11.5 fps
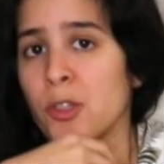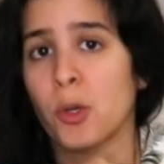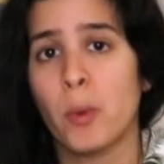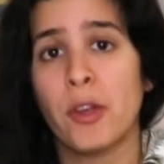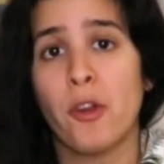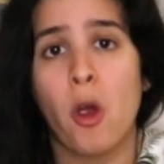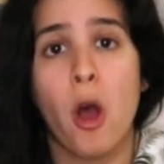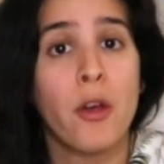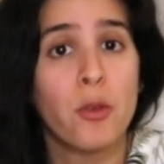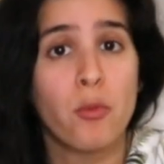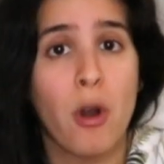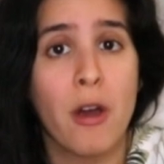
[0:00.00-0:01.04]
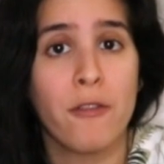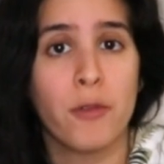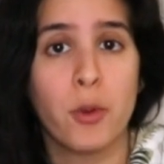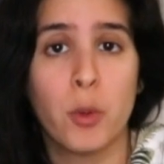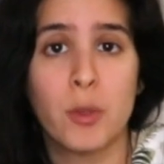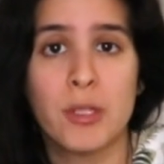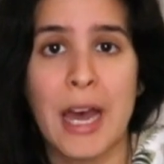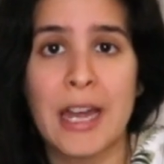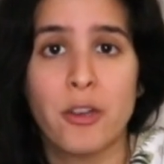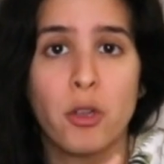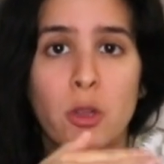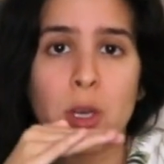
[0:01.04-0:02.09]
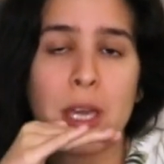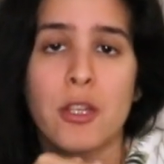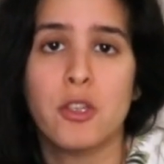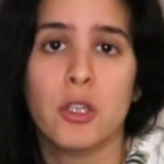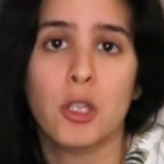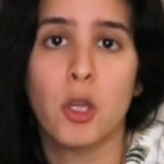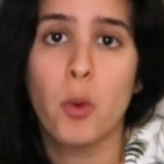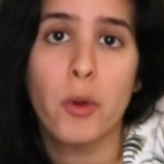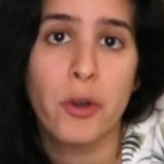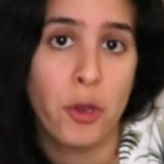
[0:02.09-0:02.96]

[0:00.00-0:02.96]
So when you're on the raw foods and you're looking to lower